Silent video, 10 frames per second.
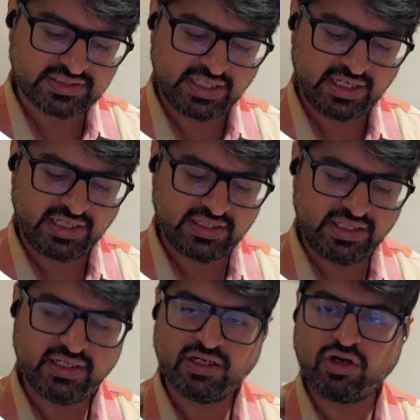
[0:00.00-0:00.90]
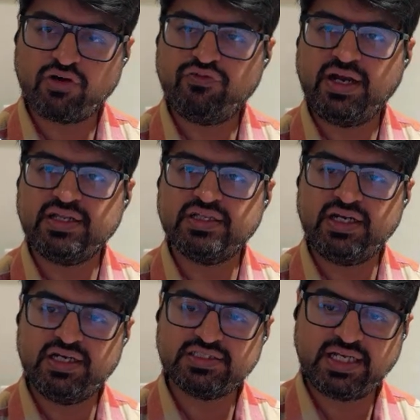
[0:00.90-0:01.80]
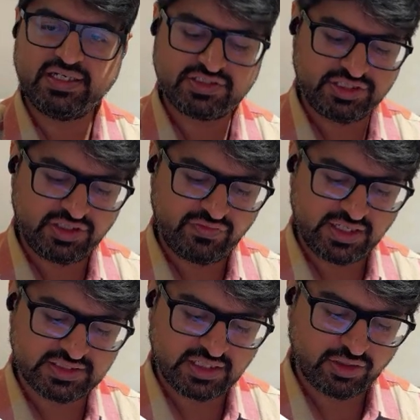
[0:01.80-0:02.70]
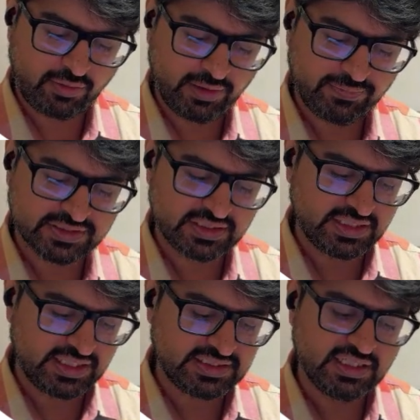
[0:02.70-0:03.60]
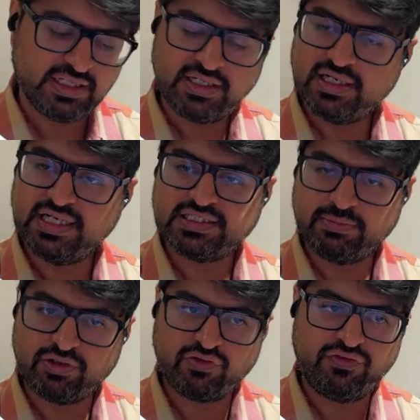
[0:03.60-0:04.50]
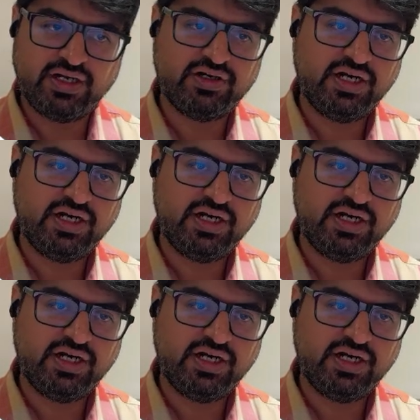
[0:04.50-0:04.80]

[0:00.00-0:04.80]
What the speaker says: is there in the, lot of fat in the renal sinus region, whereas in a normal person there is less amount of fat,